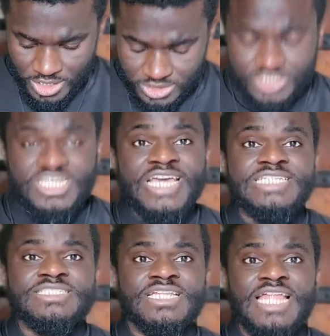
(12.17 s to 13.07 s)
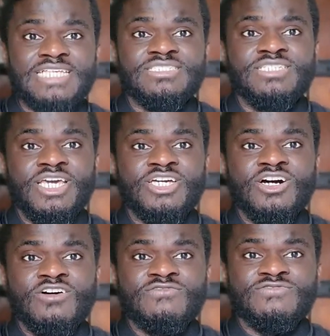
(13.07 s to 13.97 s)
Today is the last day
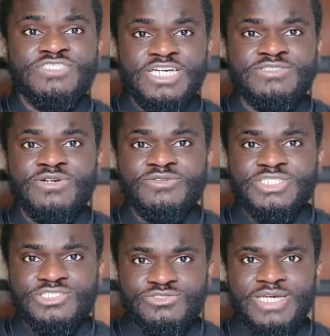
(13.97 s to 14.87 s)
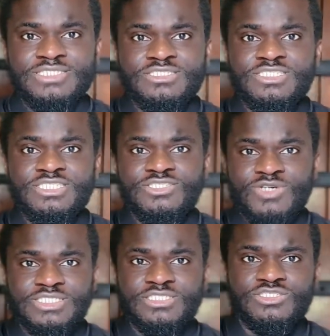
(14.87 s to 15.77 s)
of January
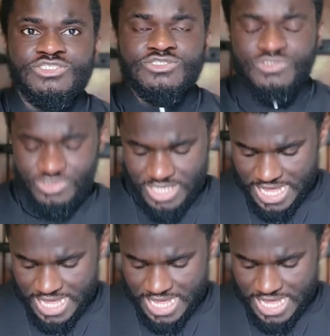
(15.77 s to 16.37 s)
2022,